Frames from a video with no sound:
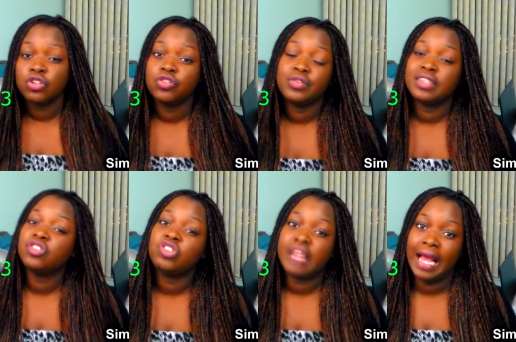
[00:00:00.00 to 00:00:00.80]
to
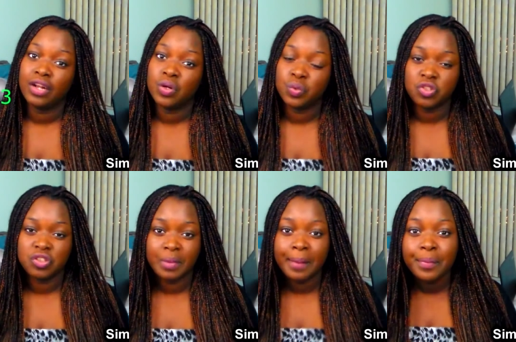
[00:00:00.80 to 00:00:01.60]
this channel, which
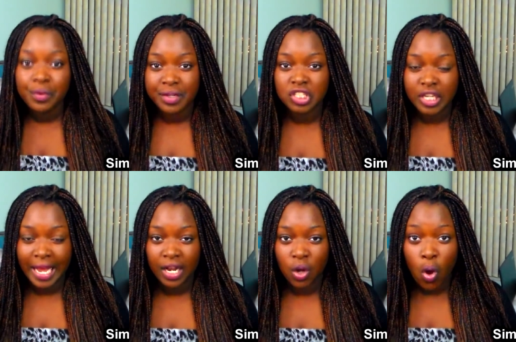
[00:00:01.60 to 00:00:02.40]
is my beauty
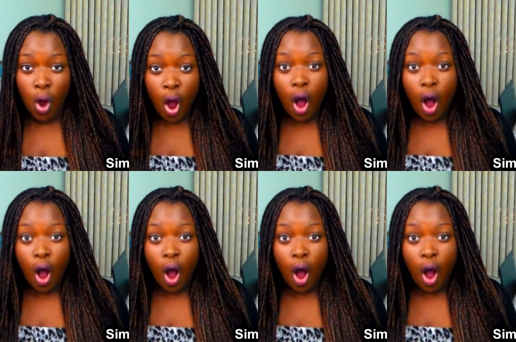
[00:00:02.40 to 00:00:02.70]
channel.